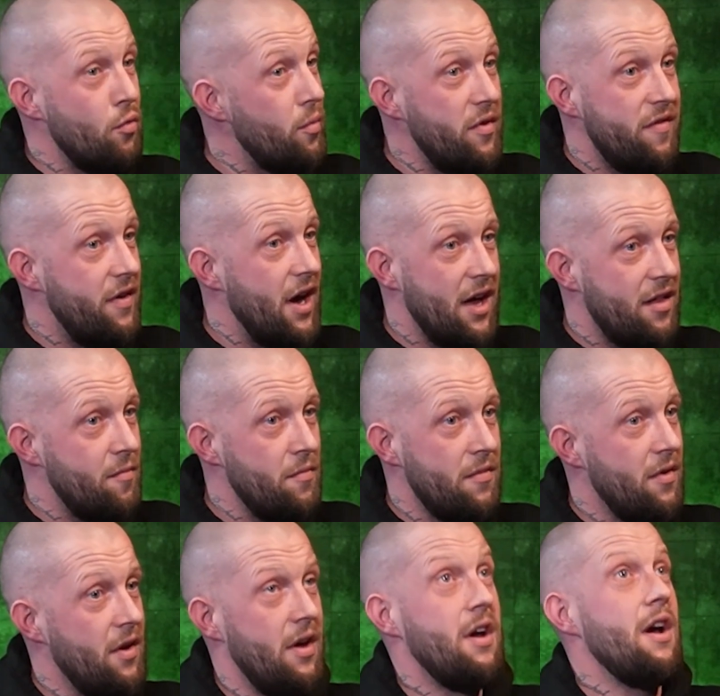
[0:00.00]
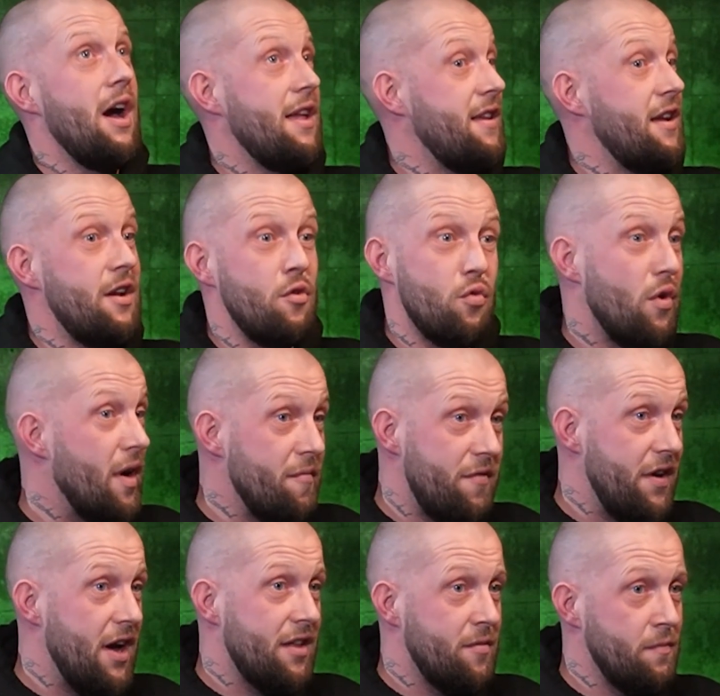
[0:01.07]
know me for Adam. I didn't know him
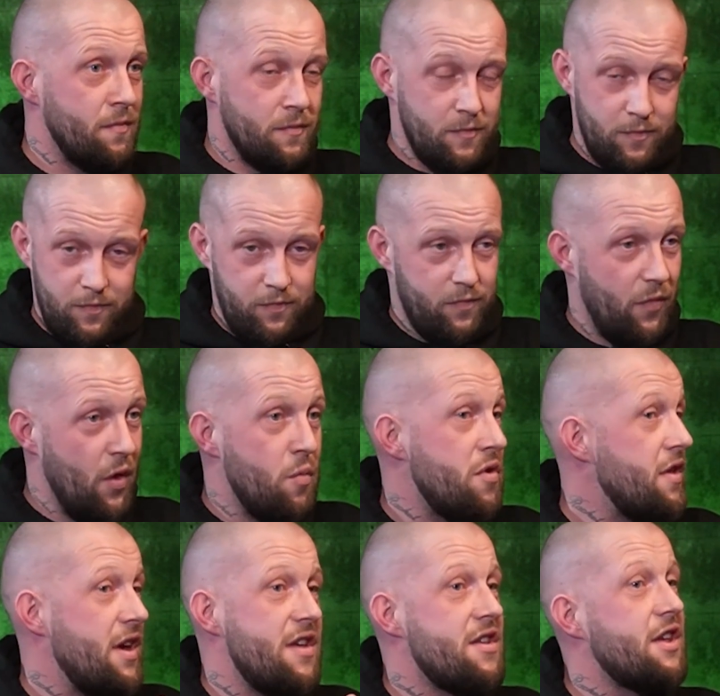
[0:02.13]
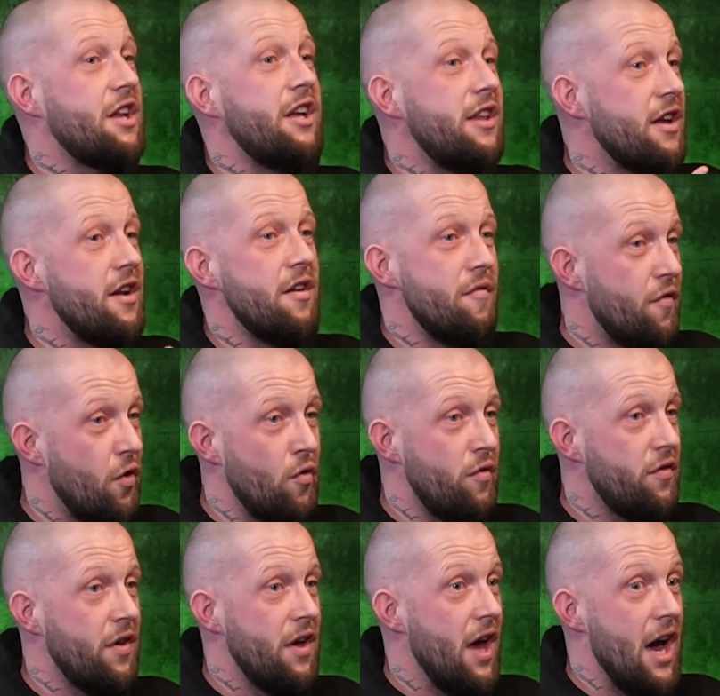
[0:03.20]
for Adam. There was no screening
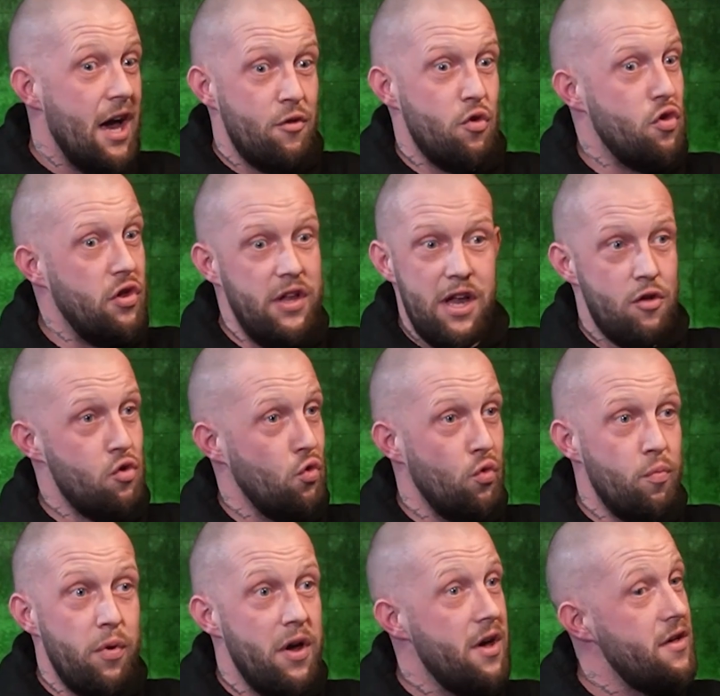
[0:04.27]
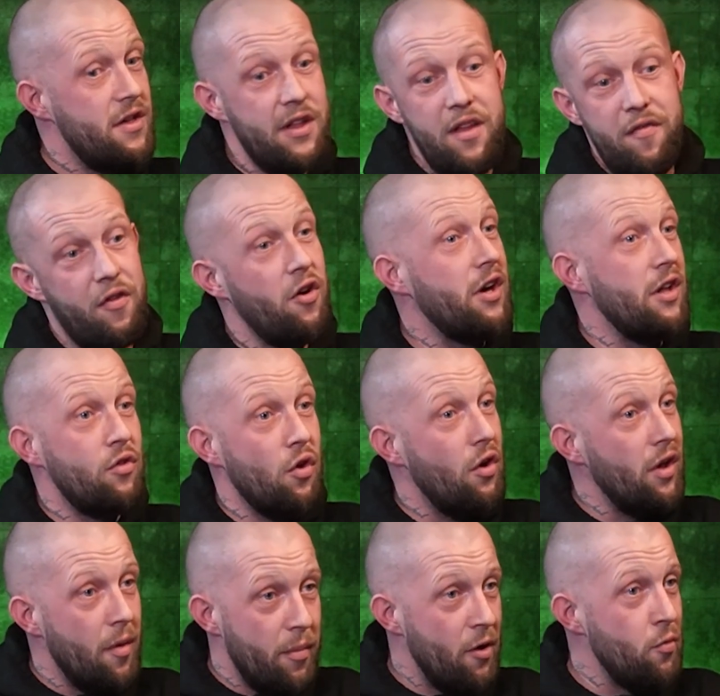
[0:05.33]
involved. Yeah. I just seen a job, seen the fucking
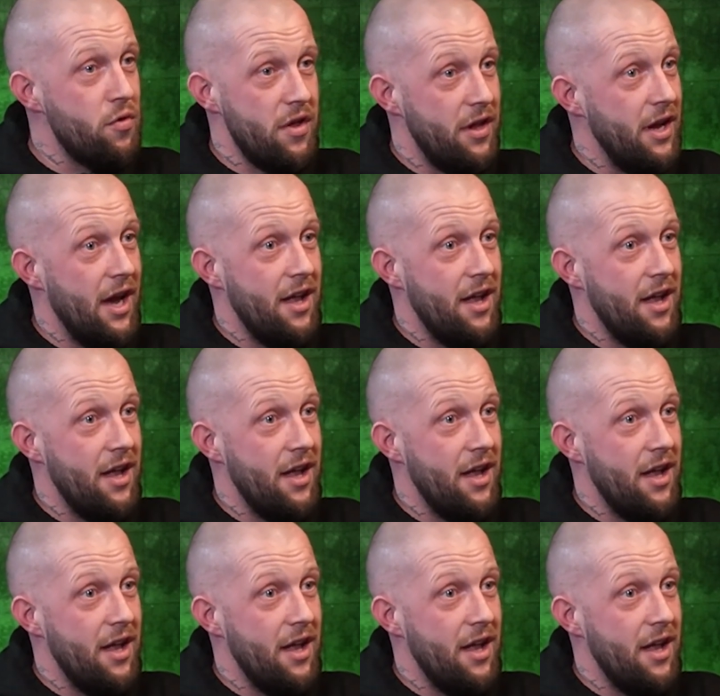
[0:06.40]
dollar bills at the